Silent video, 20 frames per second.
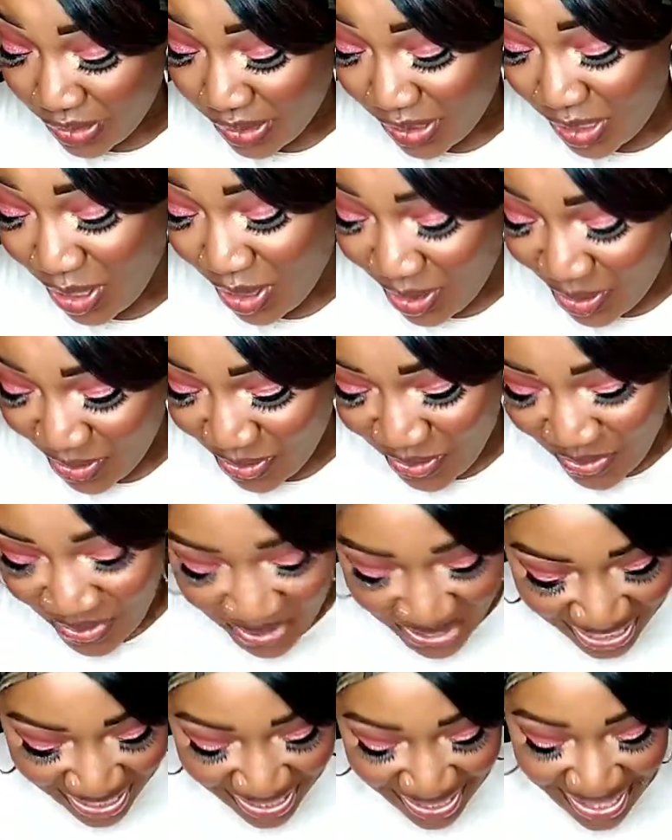So
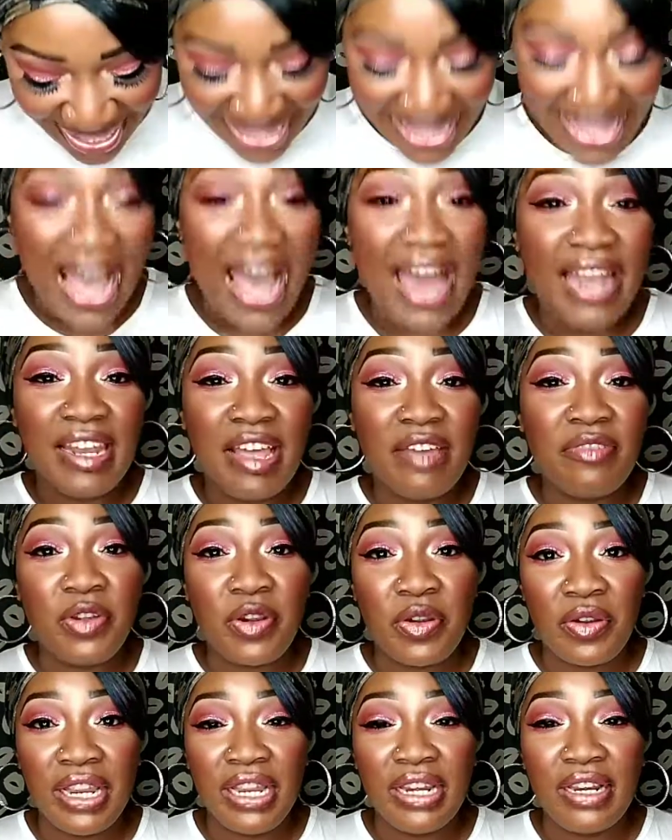I love
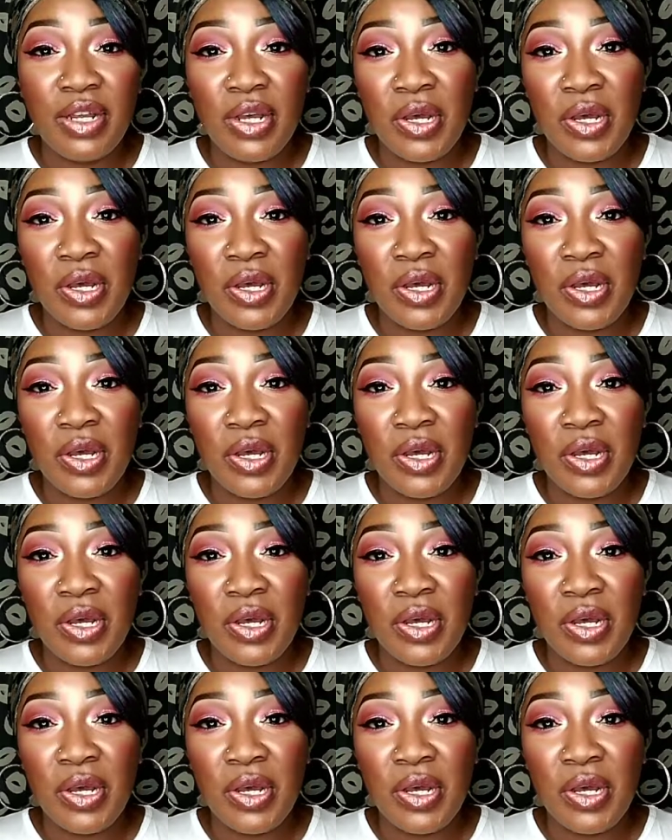green,